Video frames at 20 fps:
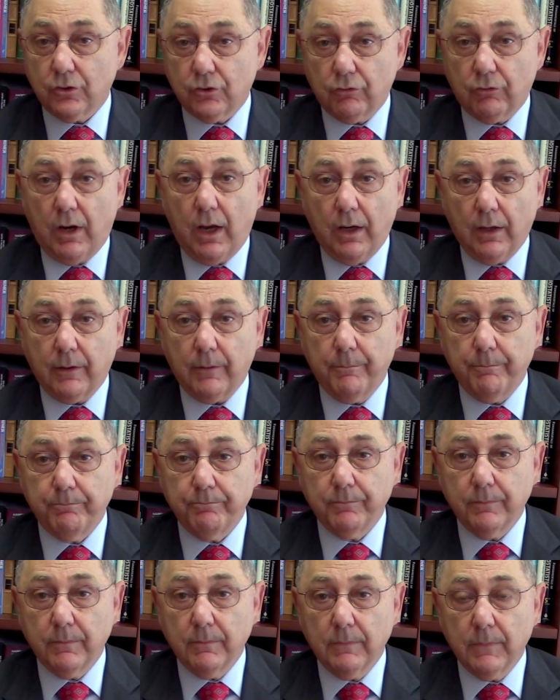drug.
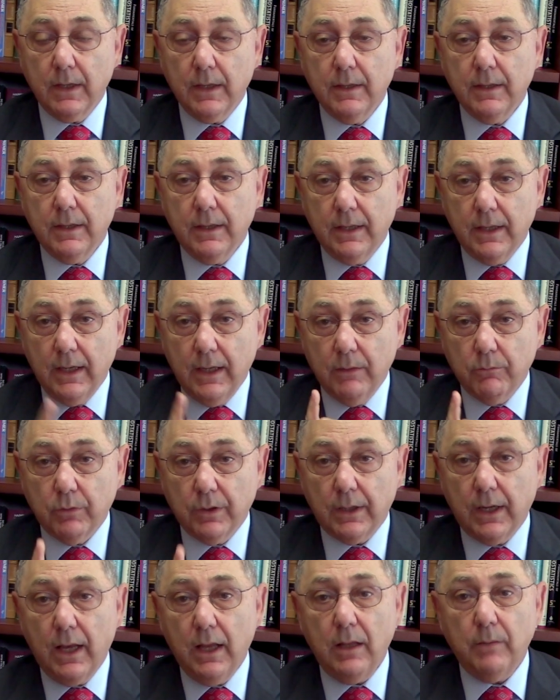It
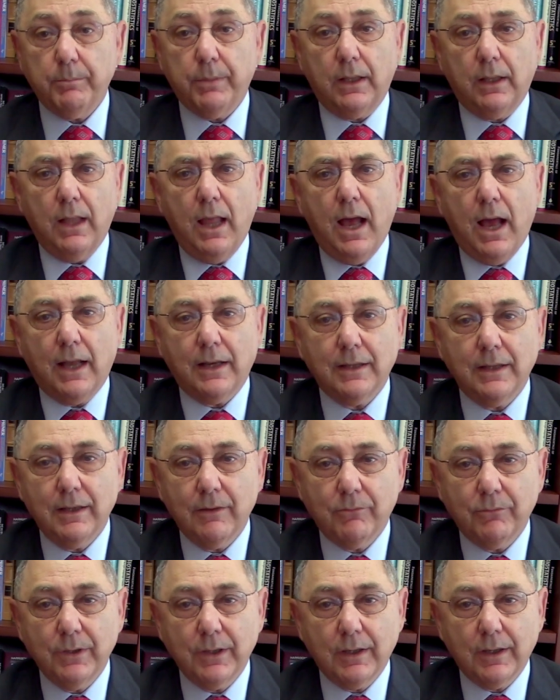would help a lot
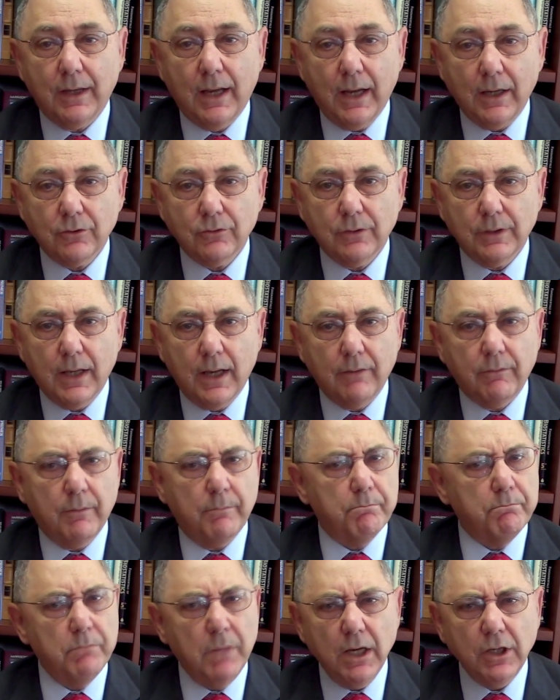if we could actually have a
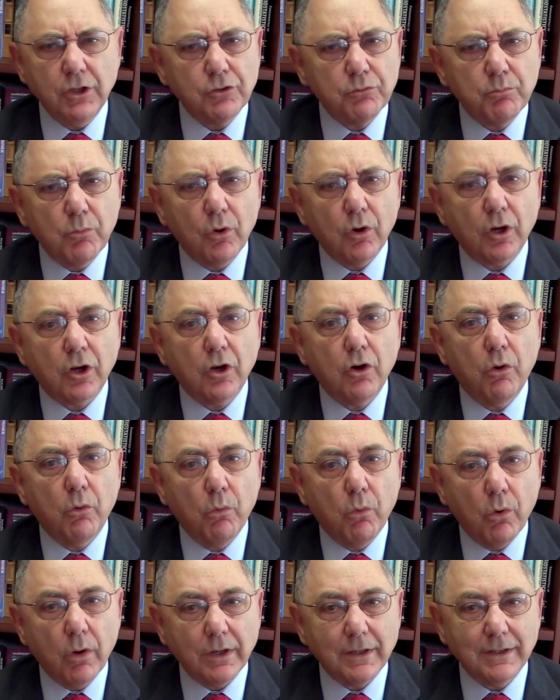much more
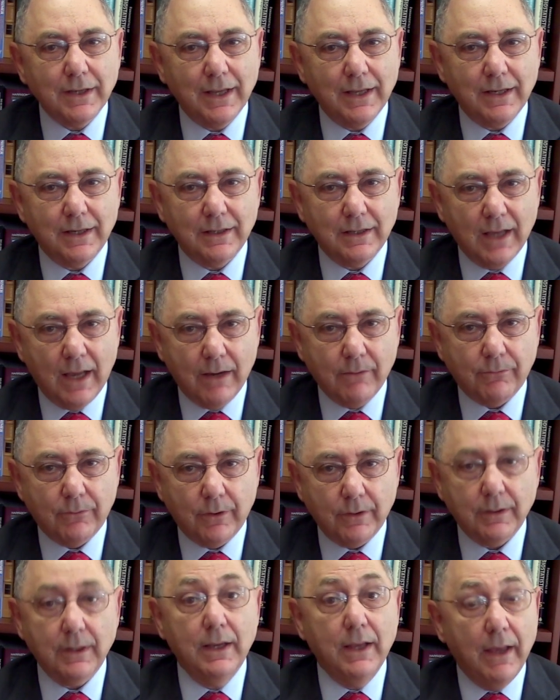coordinated
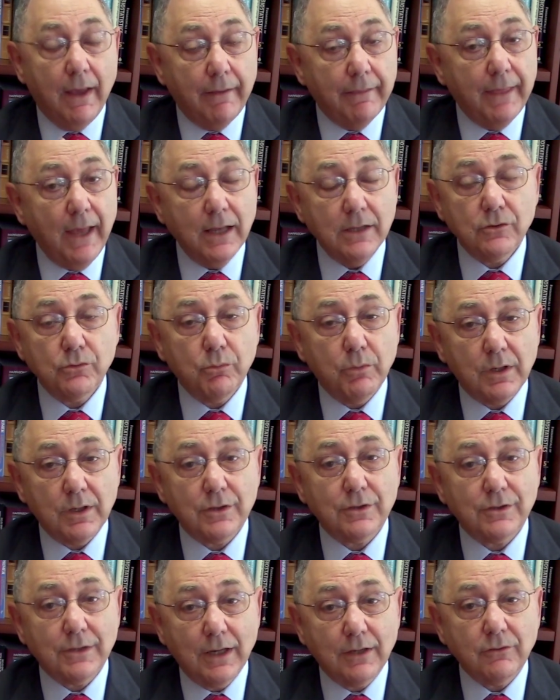effort. And that's what our
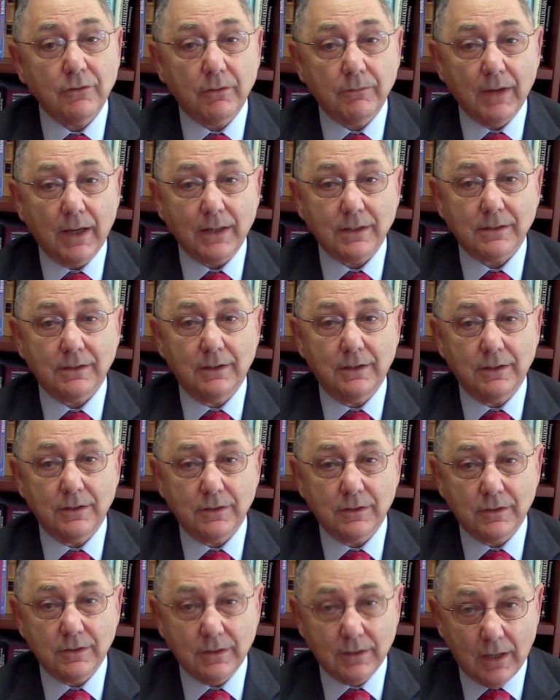Center of
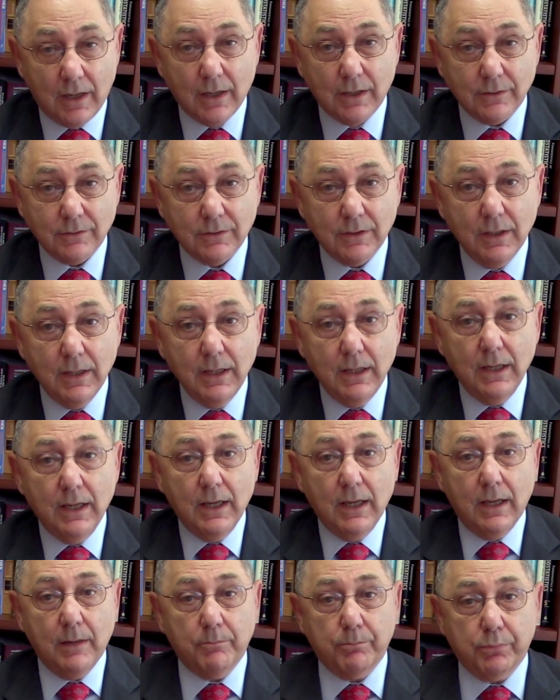Excellence does.
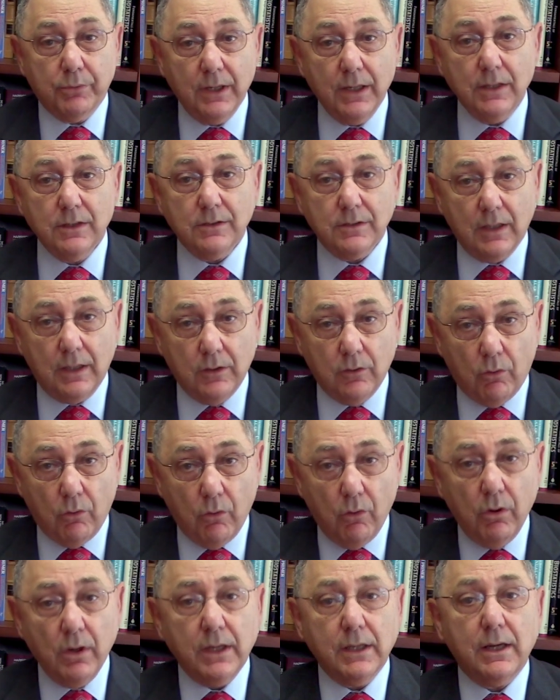It brings an
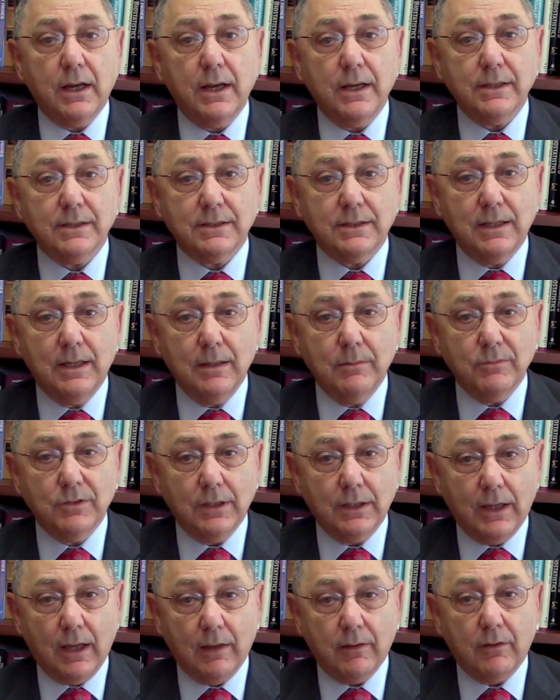organized team
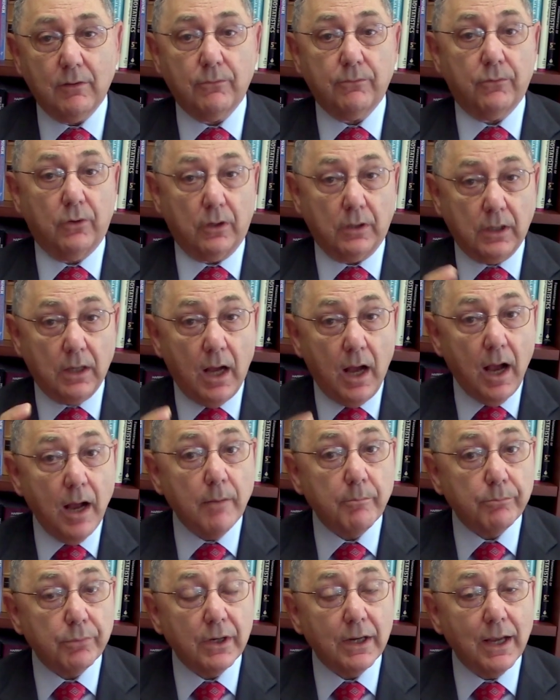together for
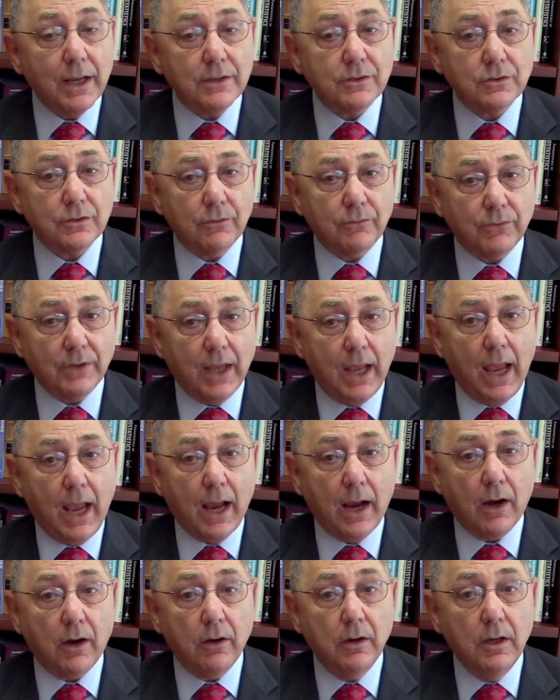comprehensive
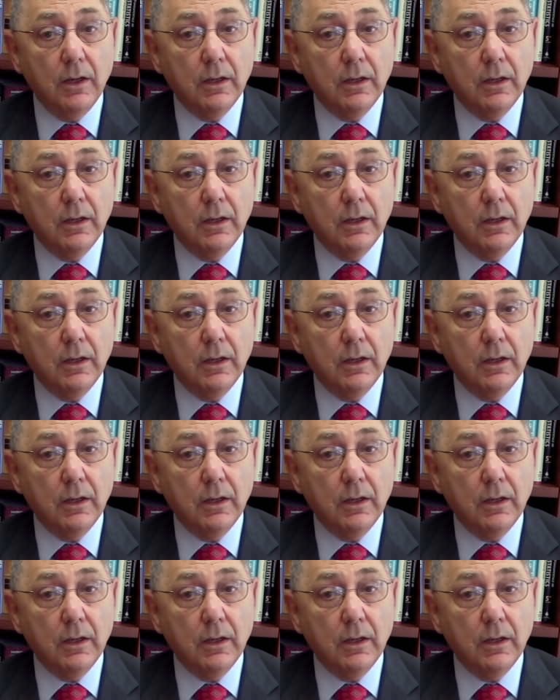care